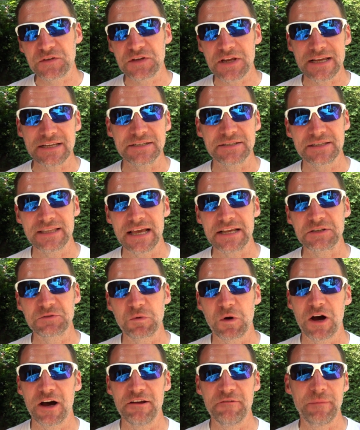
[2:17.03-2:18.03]
that's
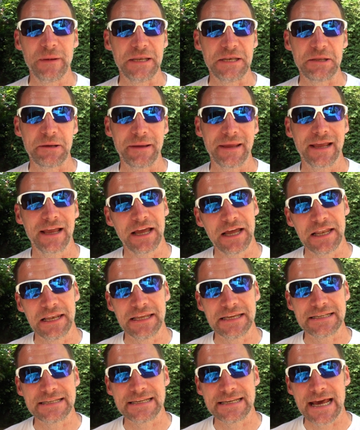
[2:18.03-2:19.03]
what I've been doing
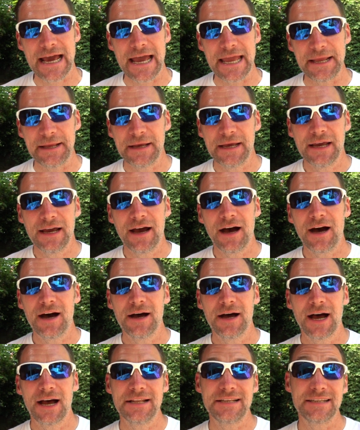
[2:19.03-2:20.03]
earlier today.
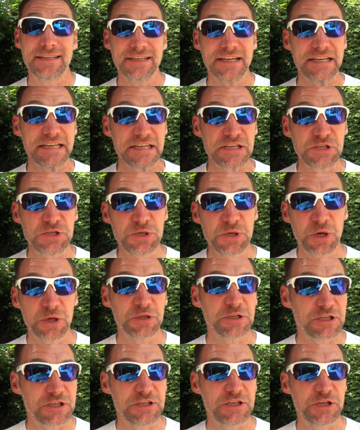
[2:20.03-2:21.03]
I decided
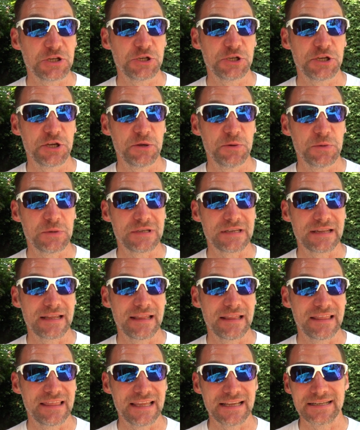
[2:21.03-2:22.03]
not to shoot
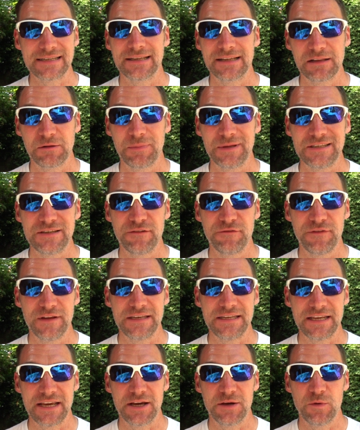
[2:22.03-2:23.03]
this little bit of
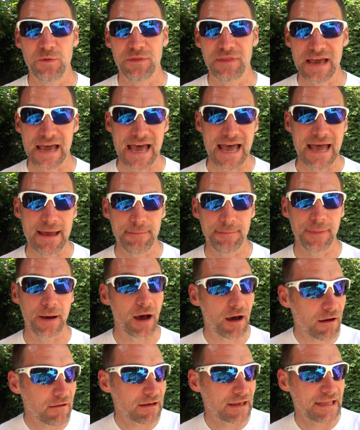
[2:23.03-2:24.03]
video there,
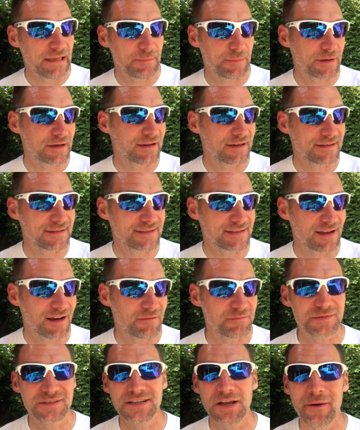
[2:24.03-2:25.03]
partly because
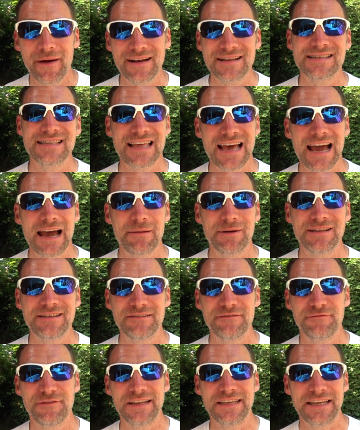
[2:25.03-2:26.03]
I'm so out of the habit
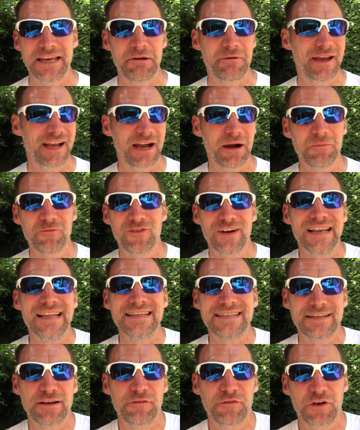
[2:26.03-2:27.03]
of videoing, I'm
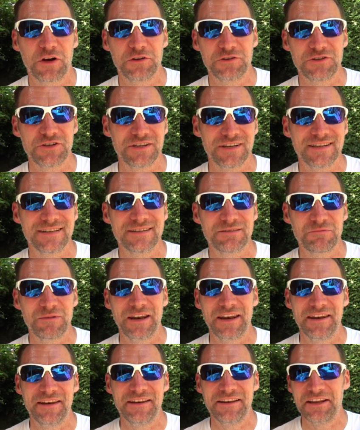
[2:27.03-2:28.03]
really self-conscious
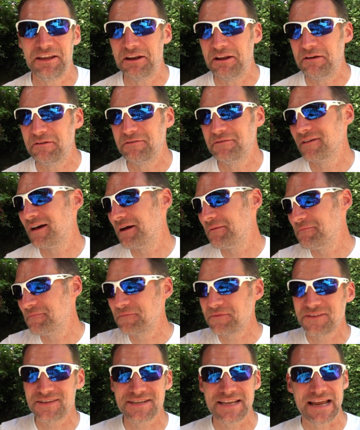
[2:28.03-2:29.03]
when, you know,
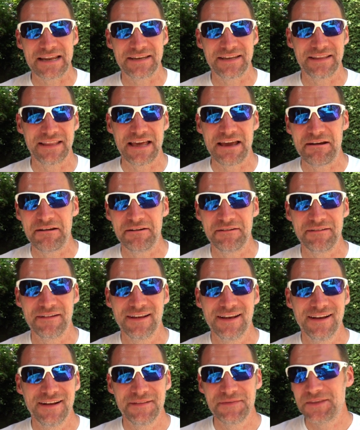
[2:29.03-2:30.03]
I'm standing there and
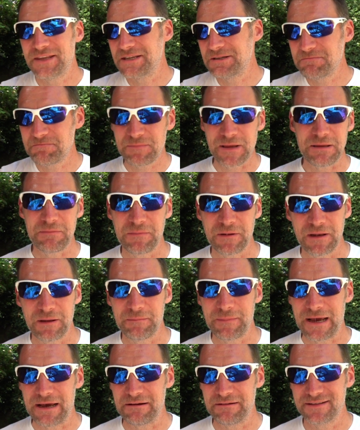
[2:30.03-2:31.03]
there's people
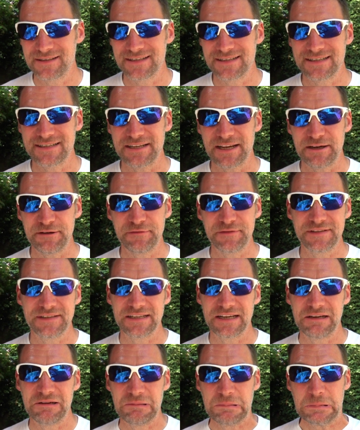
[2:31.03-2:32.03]
about and stuff.
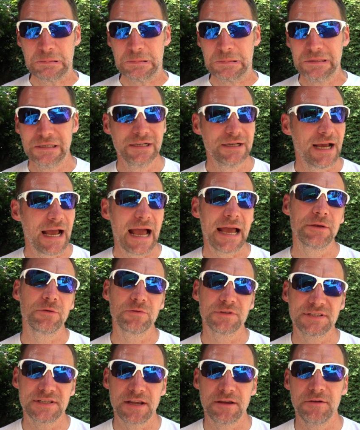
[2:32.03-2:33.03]
So, and
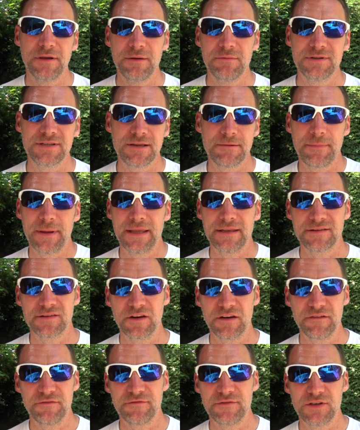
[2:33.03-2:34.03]
also it was a bit
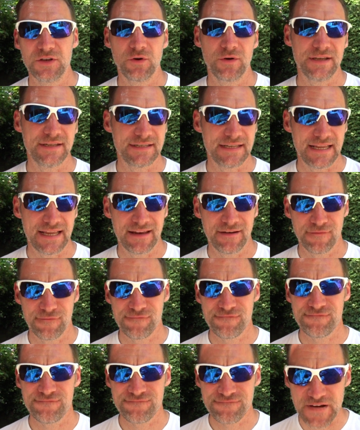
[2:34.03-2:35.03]
sort of noisy and
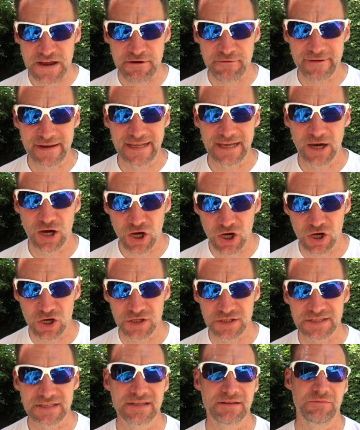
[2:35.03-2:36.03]
very
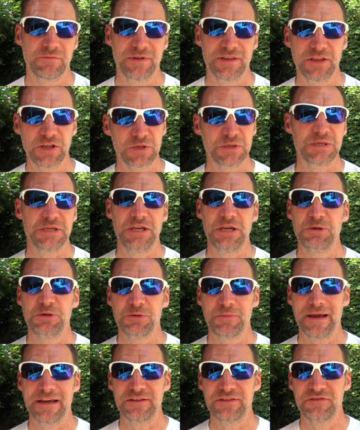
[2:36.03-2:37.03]
hot with not a
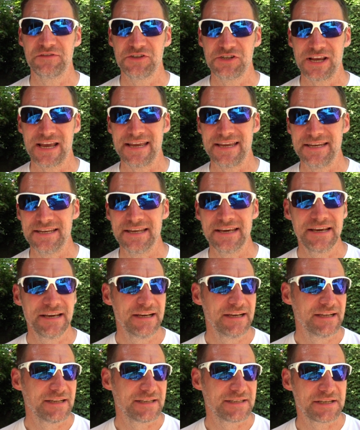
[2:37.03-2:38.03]
huge amount of shade.
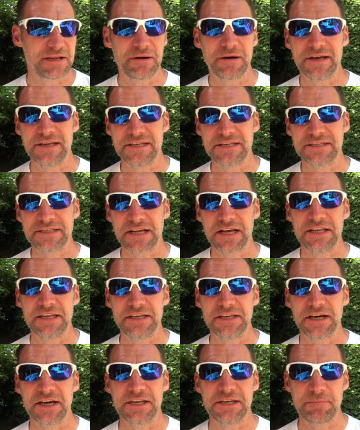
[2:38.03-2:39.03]
So I
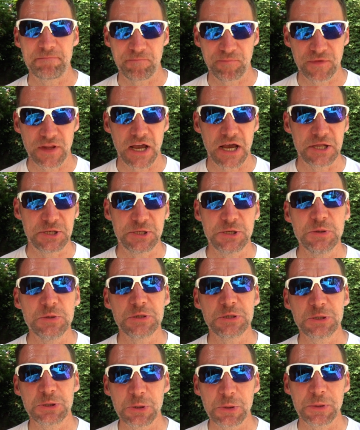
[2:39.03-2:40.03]
decided I'd do
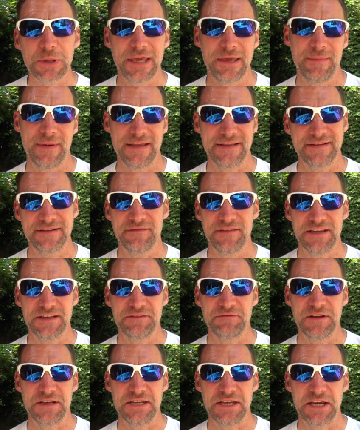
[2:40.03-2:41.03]
the talky bits of
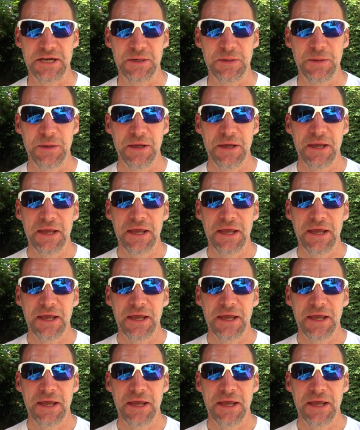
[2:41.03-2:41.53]
this video